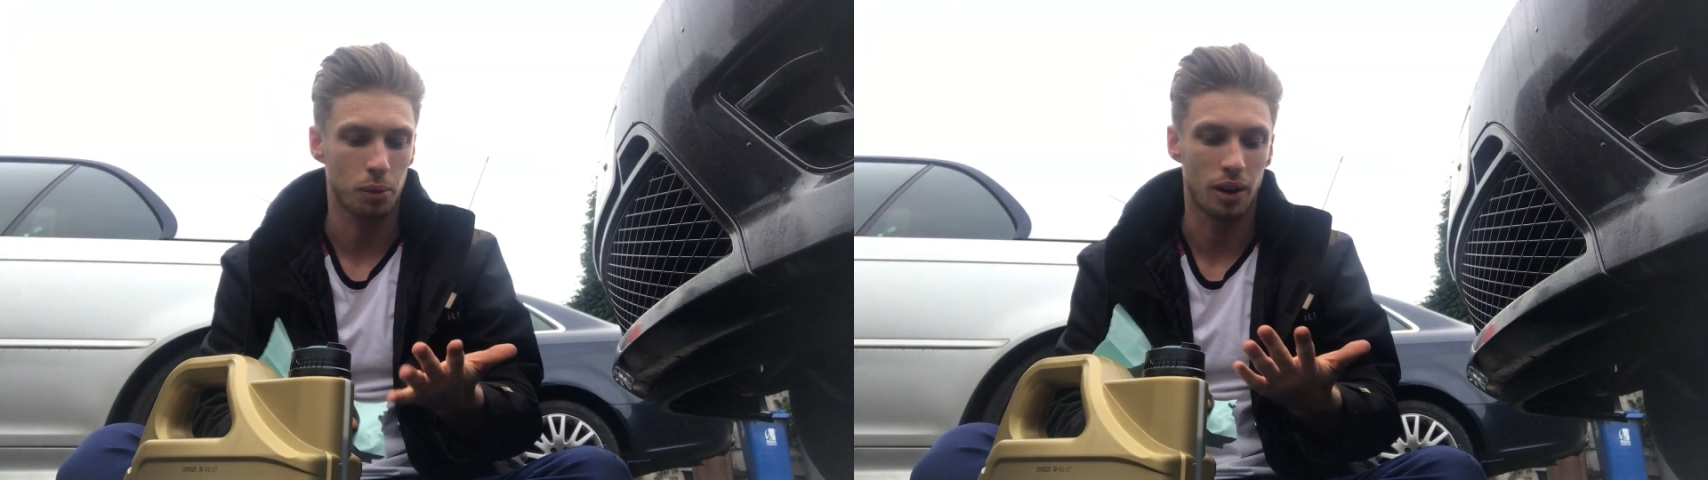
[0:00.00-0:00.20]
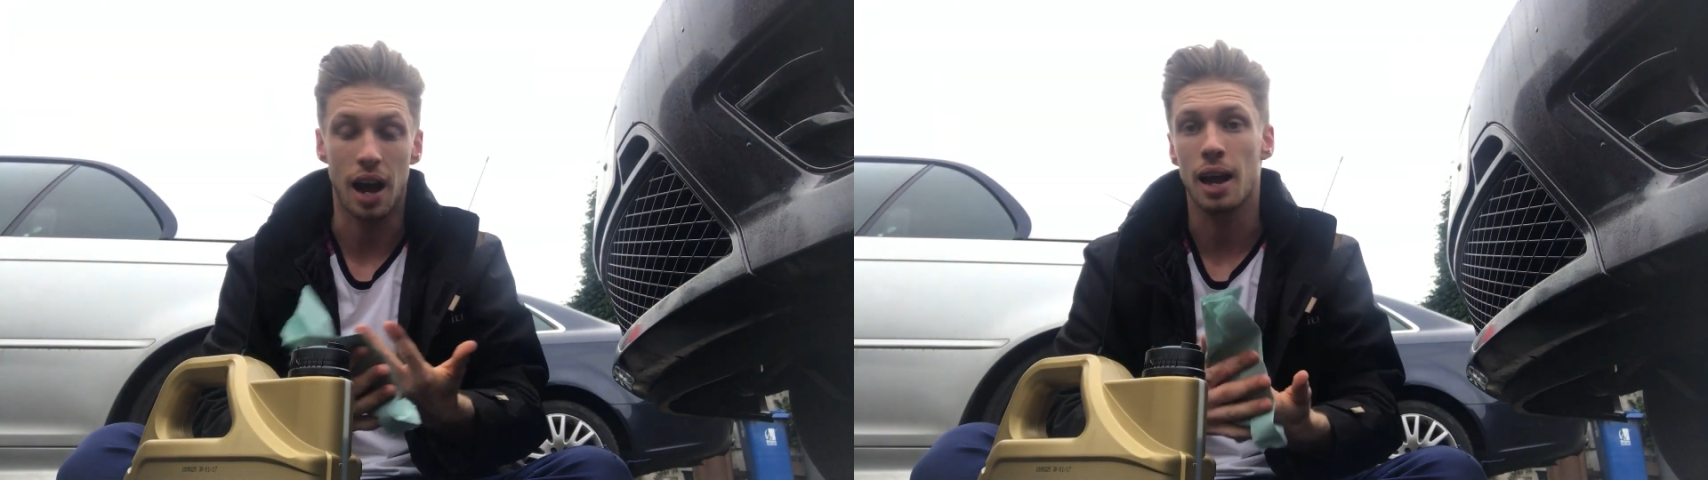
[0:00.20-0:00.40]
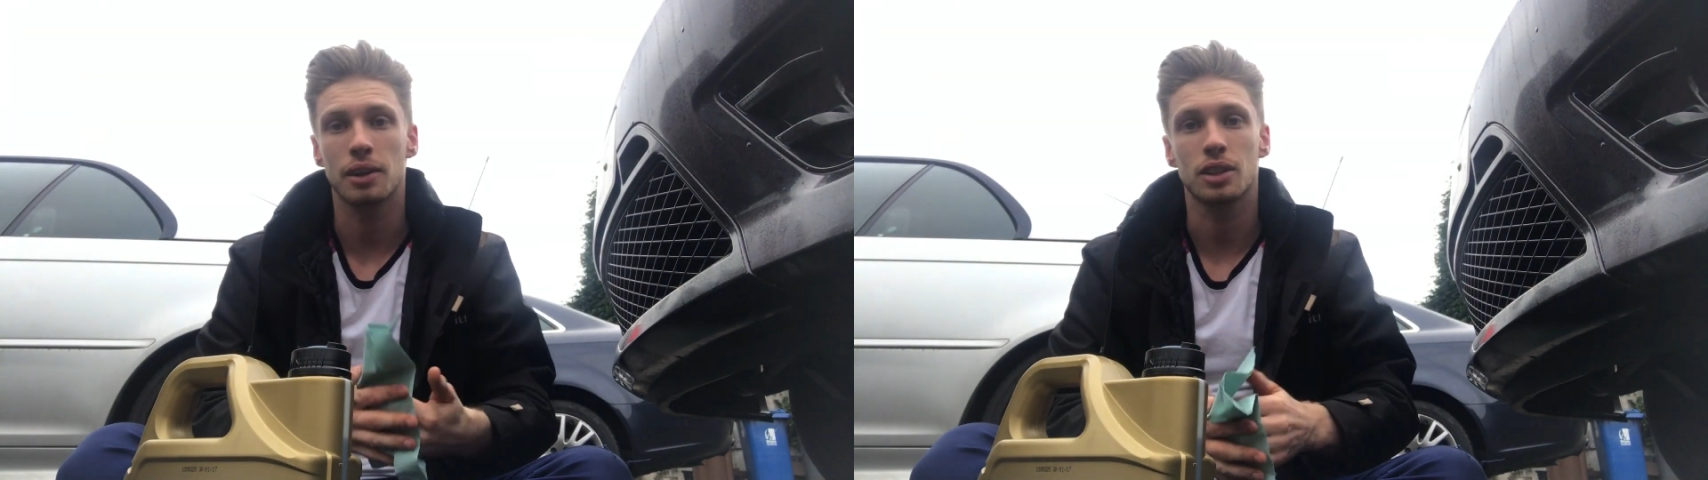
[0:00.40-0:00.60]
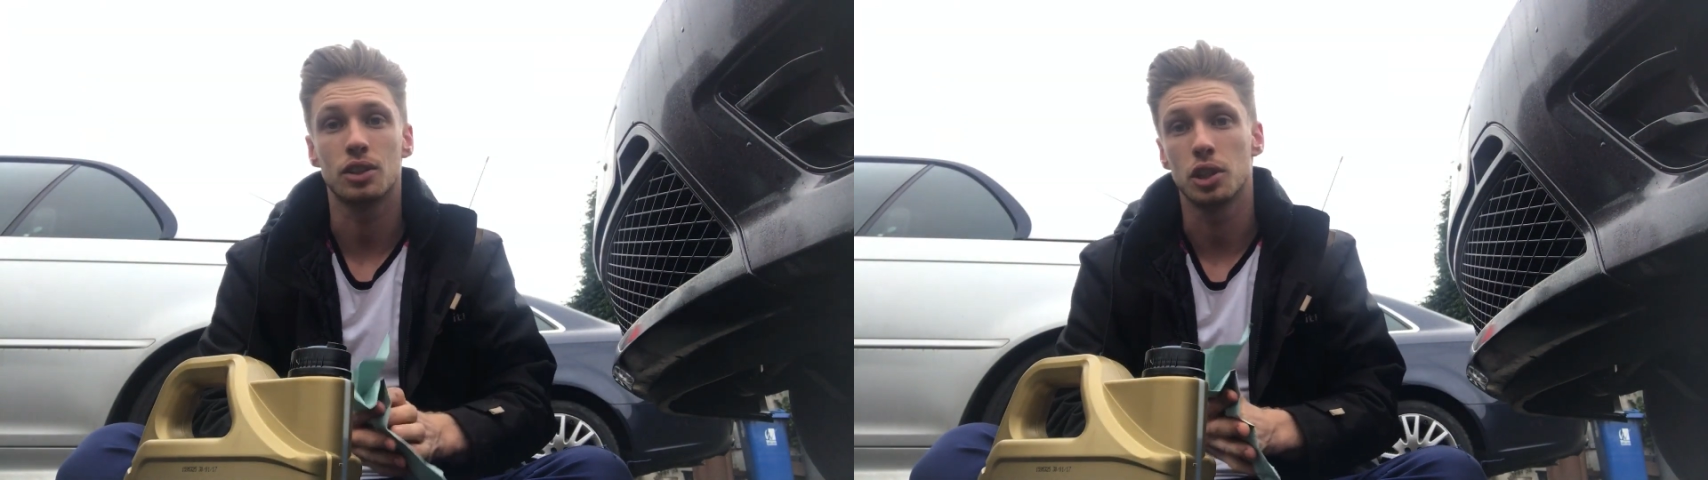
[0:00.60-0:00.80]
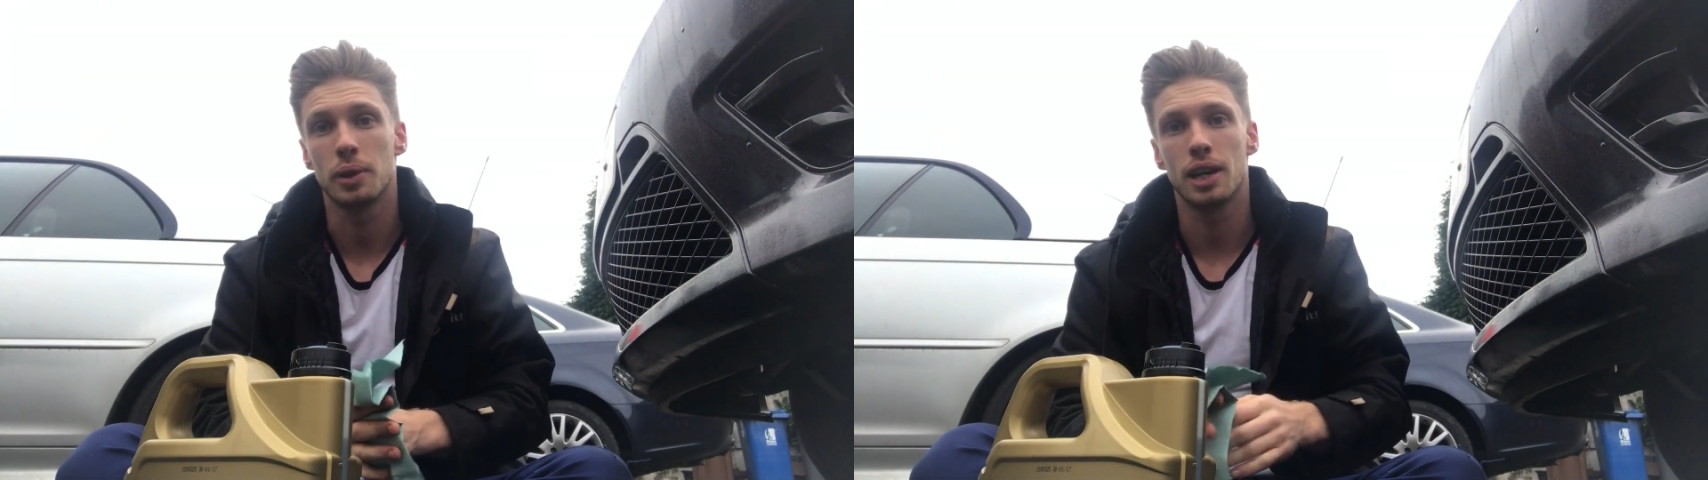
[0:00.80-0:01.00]
but I'm going
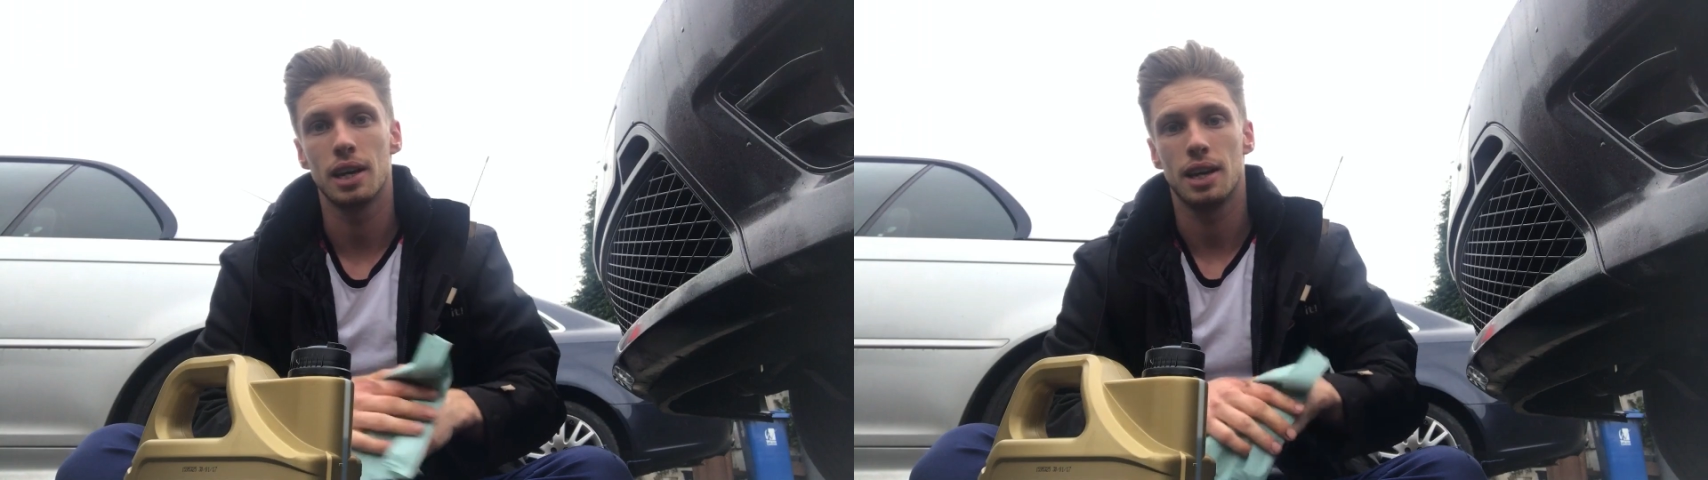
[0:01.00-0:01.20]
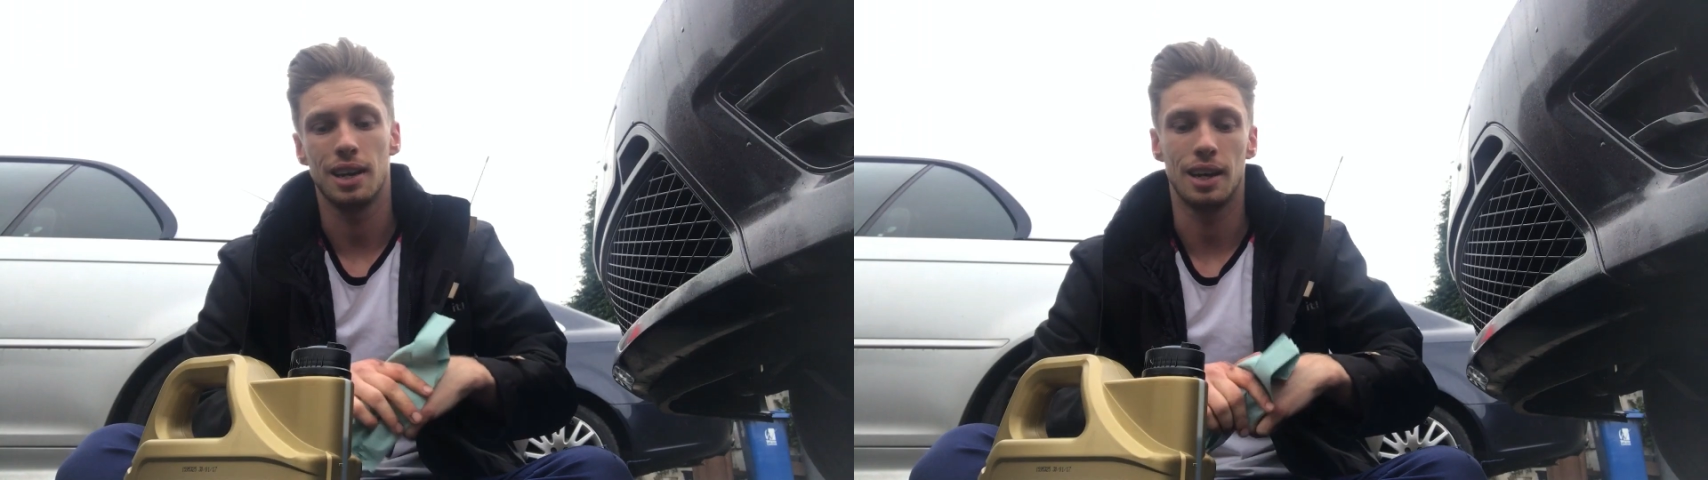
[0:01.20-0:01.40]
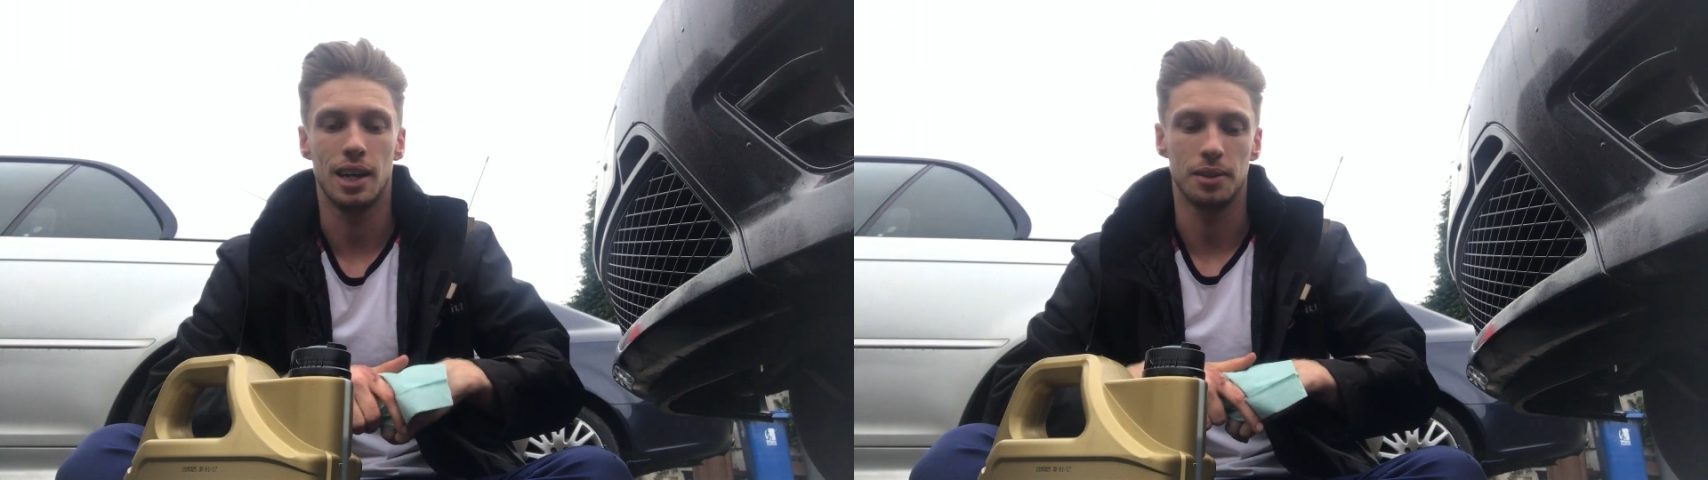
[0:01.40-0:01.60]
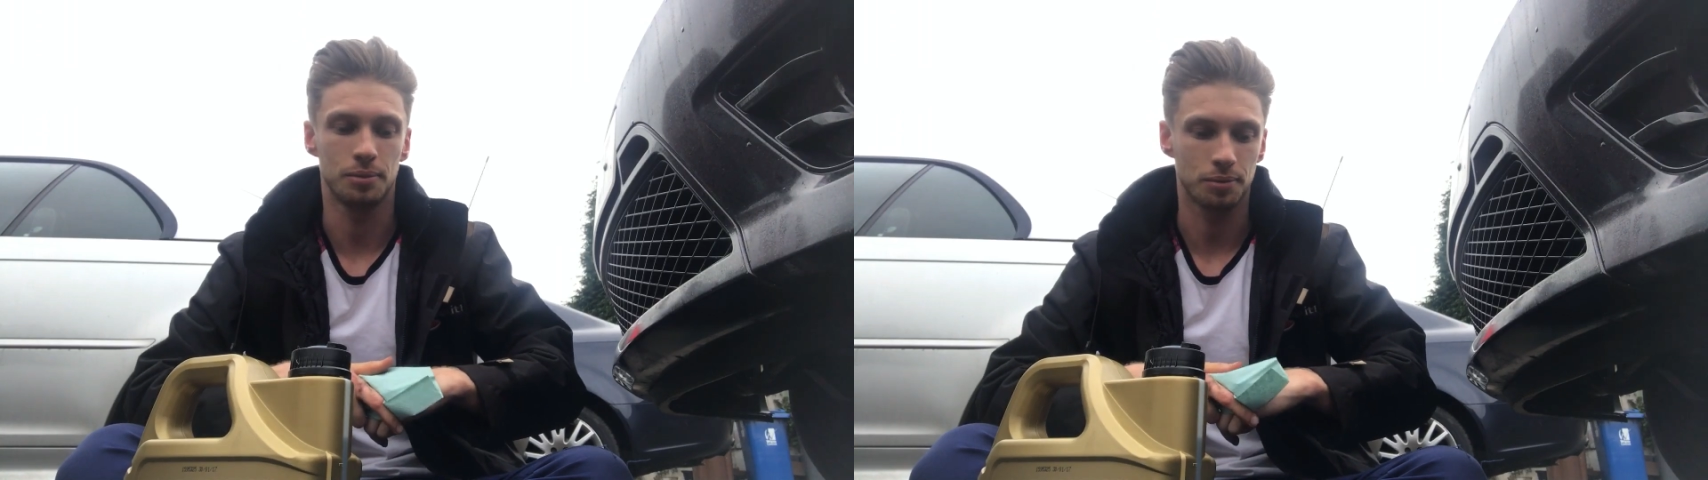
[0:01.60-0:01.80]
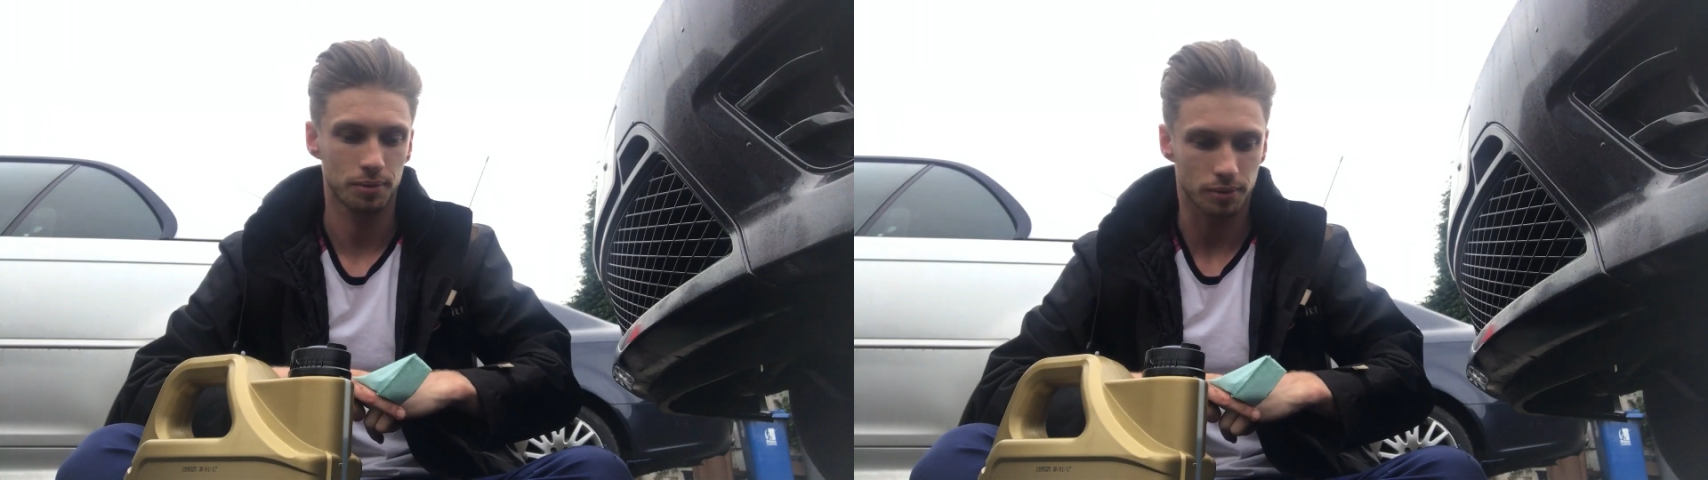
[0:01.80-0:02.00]
to do it. Um,